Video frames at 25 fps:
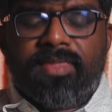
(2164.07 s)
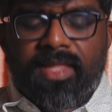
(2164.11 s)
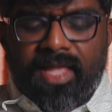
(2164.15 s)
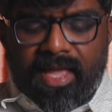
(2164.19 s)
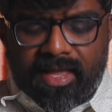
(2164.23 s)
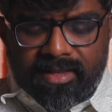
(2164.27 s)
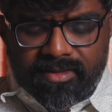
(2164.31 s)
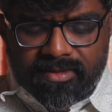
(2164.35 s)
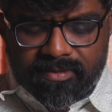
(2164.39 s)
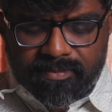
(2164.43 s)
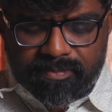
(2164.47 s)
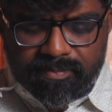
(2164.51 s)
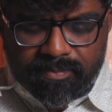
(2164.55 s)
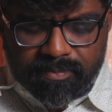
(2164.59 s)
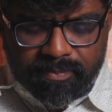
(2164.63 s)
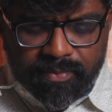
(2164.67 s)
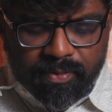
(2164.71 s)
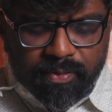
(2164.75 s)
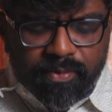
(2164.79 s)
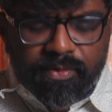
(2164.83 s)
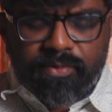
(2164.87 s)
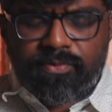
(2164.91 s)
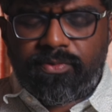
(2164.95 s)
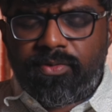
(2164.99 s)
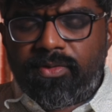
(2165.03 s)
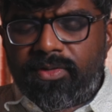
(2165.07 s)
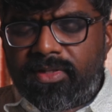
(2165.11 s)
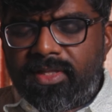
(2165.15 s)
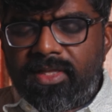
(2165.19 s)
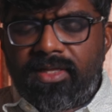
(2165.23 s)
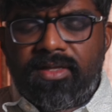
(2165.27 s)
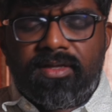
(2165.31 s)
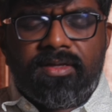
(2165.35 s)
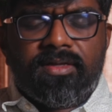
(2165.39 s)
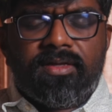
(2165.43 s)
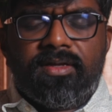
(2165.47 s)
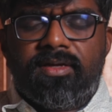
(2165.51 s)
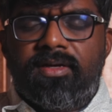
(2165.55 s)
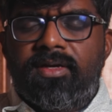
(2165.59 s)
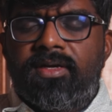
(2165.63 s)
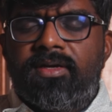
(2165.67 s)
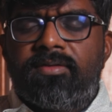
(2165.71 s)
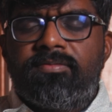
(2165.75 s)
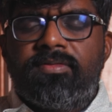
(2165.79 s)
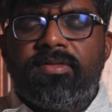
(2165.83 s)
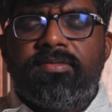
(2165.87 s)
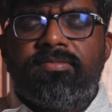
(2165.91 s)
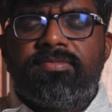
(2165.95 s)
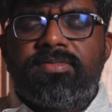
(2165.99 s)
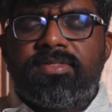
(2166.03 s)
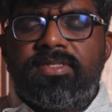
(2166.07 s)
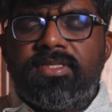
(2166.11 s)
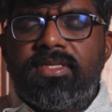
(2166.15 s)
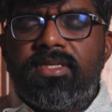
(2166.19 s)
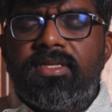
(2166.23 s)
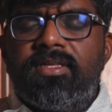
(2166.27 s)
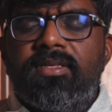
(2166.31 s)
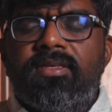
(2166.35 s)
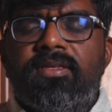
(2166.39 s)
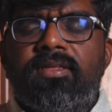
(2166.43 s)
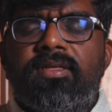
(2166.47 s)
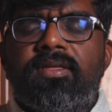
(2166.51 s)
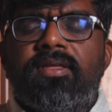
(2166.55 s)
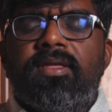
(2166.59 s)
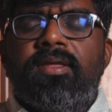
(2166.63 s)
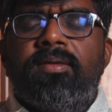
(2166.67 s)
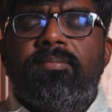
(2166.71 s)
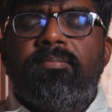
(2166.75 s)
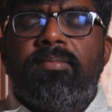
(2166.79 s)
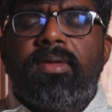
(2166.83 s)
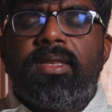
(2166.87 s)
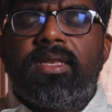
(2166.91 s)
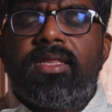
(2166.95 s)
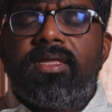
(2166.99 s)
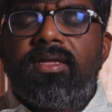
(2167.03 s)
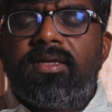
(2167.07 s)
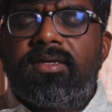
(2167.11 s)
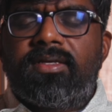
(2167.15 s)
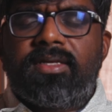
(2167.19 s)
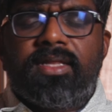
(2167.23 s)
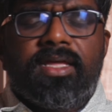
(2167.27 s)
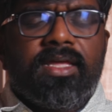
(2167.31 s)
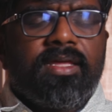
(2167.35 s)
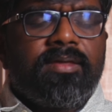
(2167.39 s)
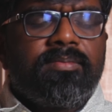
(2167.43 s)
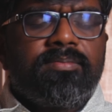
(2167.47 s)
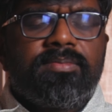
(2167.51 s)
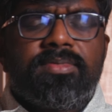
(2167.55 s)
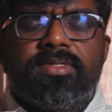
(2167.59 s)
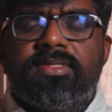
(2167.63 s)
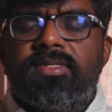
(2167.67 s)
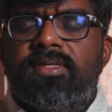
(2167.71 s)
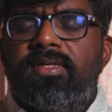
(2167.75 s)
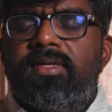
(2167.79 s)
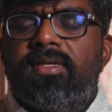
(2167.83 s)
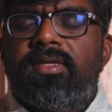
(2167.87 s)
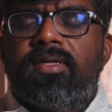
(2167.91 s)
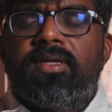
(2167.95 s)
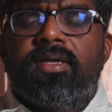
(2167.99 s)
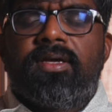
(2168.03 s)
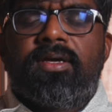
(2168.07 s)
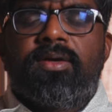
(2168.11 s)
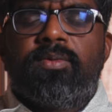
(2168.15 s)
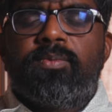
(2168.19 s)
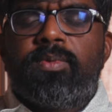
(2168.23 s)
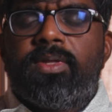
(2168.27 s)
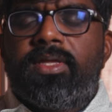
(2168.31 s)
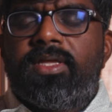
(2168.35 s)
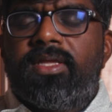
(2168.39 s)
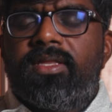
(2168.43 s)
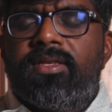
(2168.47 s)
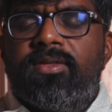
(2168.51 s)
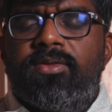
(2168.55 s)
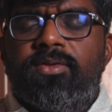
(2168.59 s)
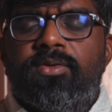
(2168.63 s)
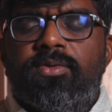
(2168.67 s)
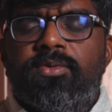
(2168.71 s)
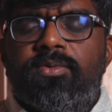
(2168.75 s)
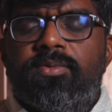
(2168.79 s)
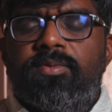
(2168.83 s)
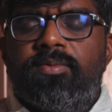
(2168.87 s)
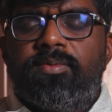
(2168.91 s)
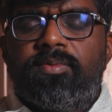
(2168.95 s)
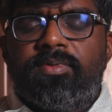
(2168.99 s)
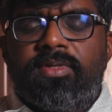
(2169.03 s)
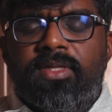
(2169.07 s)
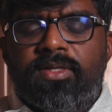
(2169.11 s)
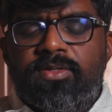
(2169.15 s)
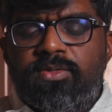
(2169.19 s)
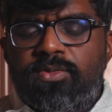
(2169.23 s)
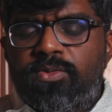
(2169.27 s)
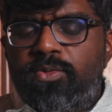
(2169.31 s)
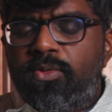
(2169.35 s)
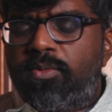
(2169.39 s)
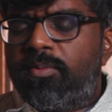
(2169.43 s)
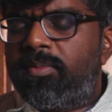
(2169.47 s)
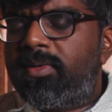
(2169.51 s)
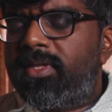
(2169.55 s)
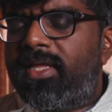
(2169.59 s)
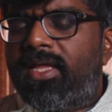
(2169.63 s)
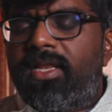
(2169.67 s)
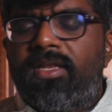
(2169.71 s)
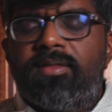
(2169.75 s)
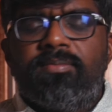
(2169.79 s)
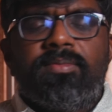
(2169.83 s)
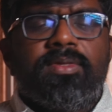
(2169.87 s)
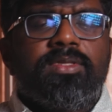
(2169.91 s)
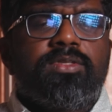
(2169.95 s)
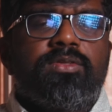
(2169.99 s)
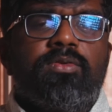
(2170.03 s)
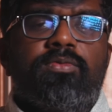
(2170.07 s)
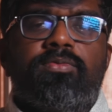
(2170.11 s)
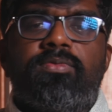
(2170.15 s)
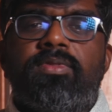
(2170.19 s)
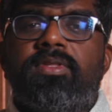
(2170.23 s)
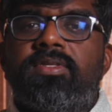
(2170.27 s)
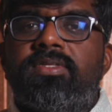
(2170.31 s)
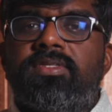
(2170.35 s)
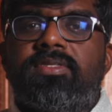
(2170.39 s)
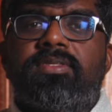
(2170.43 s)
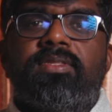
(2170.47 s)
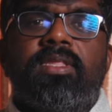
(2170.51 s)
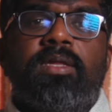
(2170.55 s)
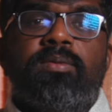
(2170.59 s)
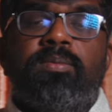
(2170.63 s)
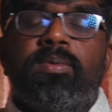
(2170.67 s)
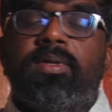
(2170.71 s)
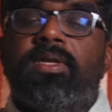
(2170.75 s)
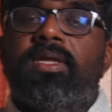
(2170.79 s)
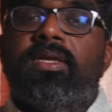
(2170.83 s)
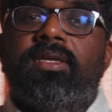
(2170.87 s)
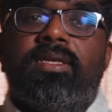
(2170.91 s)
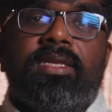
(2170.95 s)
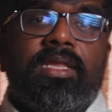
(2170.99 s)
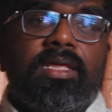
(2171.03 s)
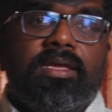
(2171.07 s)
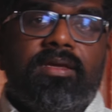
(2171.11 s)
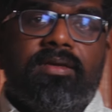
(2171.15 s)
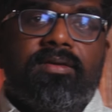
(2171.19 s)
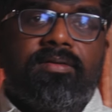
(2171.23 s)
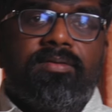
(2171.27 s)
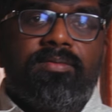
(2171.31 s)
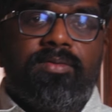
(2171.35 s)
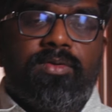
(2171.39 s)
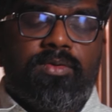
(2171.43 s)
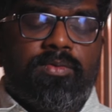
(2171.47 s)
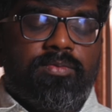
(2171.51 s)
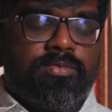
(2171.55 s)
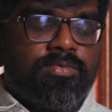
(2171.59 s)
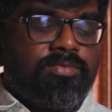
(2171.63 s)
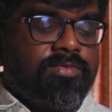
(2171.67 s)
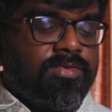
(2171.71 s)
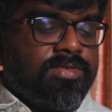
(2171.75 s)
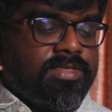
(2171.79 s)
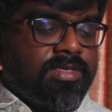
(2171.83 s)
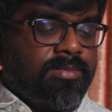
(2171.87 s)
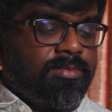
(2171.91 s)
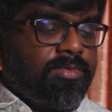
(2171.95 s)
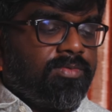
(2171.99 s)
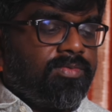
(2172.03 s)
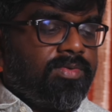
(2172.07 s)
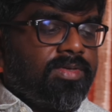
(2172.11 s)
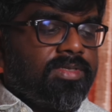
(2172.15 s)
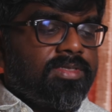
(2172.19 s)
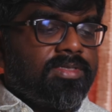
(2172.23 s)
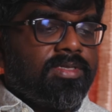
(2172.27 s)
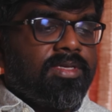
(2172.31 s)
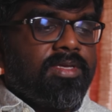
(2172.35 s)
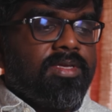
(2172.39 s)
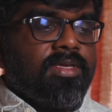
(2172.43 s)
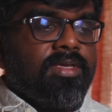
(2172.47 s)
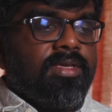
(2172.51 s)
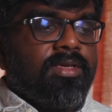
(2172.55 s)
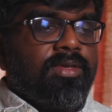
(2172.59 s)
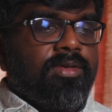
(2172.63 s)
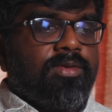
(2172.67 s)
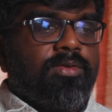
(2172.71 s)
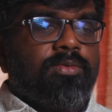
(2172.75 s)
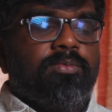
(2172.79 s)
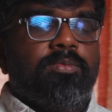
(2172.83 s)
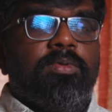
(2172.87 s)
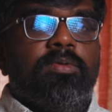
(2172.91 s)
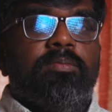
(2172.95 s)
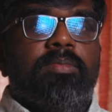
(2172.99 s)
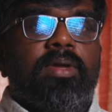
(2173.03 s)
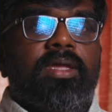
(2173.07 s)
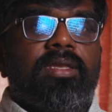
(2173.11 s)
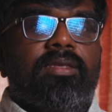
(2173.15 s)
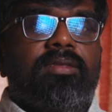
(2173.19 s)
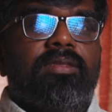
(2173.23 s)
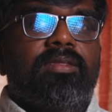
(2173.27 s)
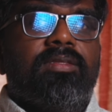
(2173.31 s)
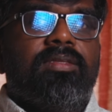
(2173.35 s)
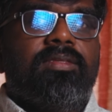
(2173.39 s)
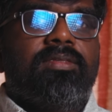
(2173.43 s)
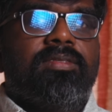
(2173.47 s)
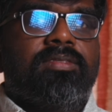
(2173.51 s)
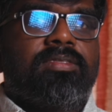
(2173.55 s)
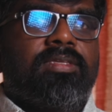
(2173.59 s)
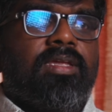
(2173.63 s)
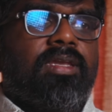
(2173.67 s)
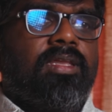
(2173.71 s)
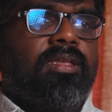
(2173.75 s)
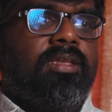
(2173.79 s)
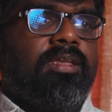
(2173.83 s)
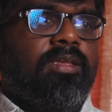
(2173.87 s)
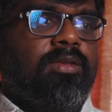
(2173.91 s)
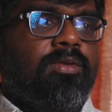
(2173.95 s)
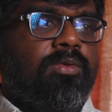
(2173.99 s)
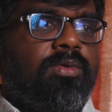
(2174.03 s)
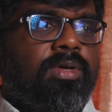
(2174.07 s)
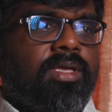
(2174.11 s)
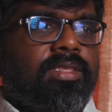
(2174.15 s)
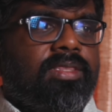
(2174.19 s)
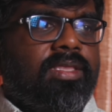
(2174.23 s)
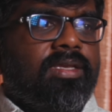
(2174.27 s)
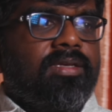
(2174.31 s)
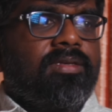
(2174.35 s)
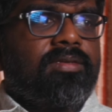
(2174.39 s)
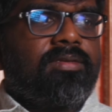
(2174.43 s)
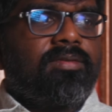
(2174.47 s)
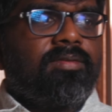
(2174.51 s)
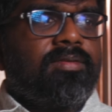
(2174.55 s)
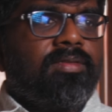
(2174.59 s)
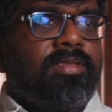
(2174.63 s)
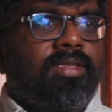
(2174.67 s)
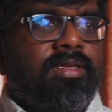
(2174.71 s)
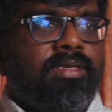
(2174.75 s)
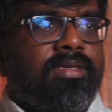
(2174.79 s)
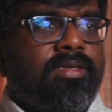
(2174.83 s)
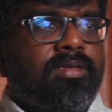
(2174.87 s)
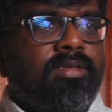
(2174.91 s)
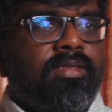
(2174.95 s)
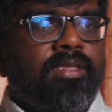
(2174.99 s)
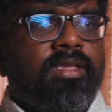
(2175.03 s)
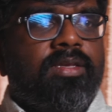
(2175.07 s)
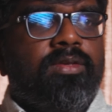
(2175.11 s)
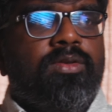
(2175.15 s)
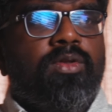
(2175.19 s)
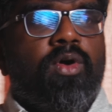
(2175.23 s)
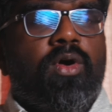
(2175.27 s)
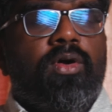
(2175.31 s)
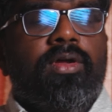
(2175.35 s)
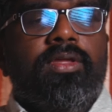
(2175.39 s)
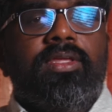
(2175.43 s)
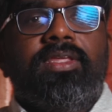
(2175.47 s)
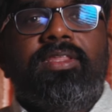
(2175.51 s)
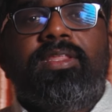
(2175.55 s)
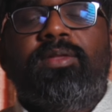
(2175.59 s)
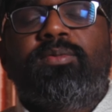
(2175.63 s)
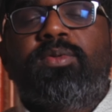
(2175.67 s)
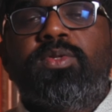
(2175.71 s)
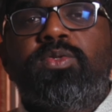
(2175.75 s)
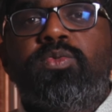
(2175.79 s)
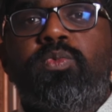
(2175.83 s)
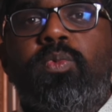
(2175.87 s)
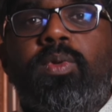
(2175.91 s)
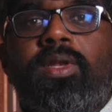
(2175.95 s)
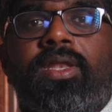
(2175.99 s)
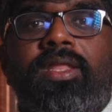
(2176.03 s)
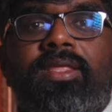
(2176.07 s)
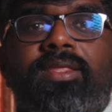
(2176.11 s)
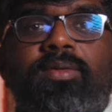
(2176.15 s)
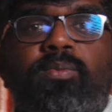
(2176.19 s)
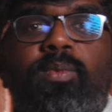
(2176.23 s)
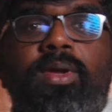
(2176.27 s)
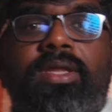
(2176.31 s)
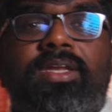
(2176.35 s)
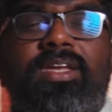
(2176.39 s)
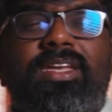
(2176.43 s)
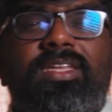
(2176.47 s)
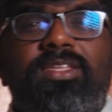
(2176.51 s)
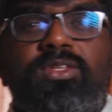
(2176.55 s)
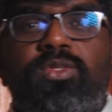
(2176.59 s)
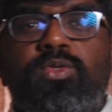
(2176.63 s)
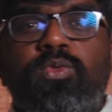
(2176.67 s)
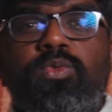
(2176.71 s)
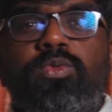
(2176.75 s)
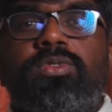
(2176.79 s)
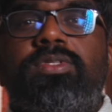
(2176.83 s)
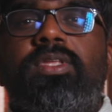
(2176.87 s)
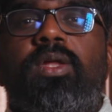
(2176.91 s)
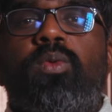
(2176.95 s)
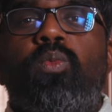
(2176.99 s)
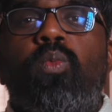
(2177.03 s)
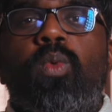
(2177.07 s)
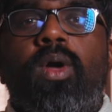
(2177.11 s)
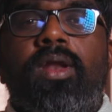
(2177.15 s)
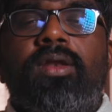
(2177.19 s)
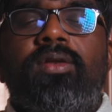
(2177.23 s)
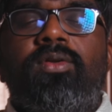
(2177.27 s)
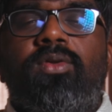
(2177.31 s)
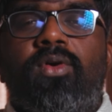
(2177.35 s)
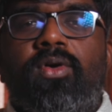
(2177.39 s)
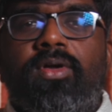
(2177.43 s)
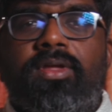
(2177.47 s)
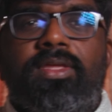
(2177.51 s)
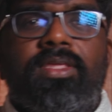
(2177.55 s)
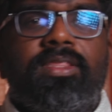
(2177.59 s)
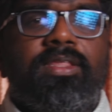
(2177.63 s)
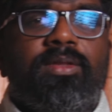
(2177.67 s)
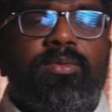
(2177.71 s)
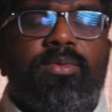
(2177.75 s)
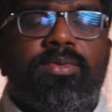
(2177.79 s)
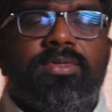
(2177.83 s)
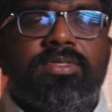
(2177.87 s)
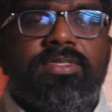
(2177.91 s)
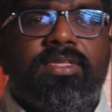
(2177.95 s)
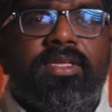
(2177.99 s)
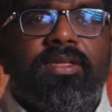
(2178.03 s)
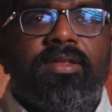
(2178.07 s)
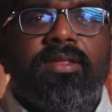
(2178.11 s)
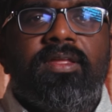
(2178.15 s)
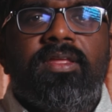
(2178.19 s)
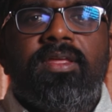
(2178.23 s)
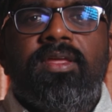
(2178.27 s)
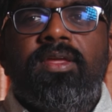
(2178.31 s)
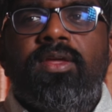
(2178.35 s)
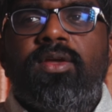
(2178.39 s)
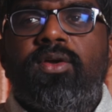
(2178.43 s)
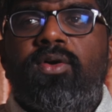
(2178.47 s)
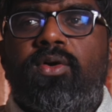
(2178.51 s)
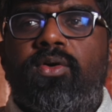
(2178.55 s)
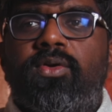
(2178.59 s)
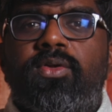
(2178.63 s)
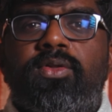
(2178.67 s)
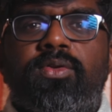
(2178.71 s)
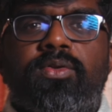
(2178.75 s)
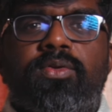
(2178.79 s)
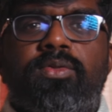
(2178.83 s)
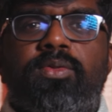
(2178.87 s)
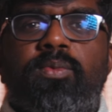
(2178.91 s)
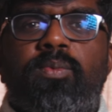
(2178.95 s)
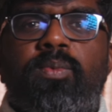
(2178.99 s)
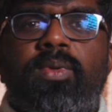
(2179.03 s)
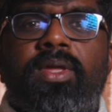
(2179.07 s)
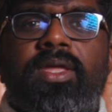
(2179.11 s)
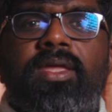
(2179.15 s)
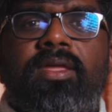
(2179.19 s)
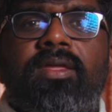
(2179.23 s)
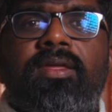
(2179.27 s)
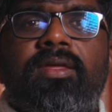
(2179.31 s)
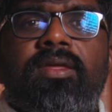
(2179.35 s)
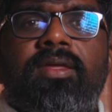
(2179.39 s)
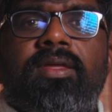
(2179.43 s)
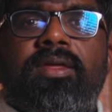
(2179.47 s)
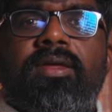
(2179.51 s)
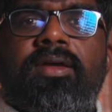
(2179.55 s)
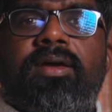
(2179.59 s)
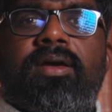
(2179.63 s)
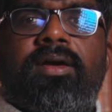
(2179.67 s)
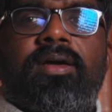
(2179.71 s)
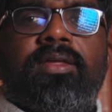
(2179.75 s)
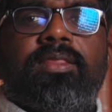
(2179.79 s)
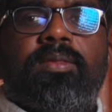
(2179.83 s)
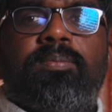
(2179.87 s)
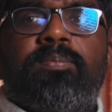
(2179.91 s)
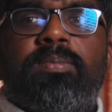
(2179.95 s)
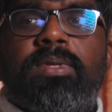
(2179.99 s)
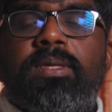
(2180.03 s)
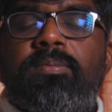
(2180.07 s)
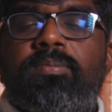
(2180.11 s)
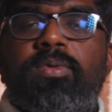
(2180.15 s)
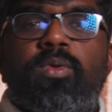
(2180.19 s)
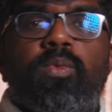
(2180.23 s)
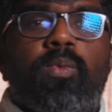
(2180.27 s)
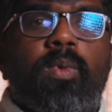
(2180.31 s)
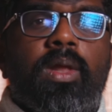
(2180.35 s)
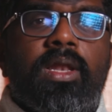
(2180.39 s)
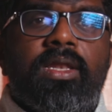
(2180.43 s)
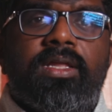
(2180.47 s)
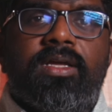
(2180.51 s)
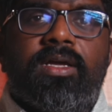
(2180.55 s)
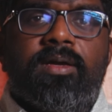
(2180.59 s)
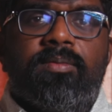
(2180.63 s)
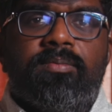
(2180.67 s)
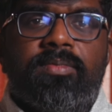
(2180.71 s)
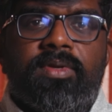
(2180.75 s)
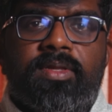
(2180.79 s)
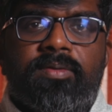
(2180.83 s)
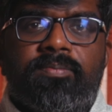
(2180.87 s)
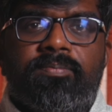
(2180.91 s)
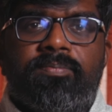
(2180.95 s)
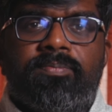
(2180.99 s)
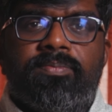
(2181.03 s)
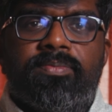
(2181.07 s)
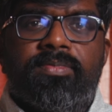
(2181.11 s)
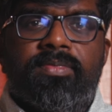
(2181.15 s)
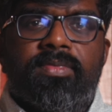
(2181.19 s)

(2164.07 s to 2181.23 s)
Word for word: And the beautiful thing uh, we've seen many a times, uh, we can, you know, there's so many elements of this that we can take. You know, for some of us, you know, we might suddenly look at that that the donkey that was willing. Why did he choose that one donkey that was there? Or you know, the way uh, the people welcomed him.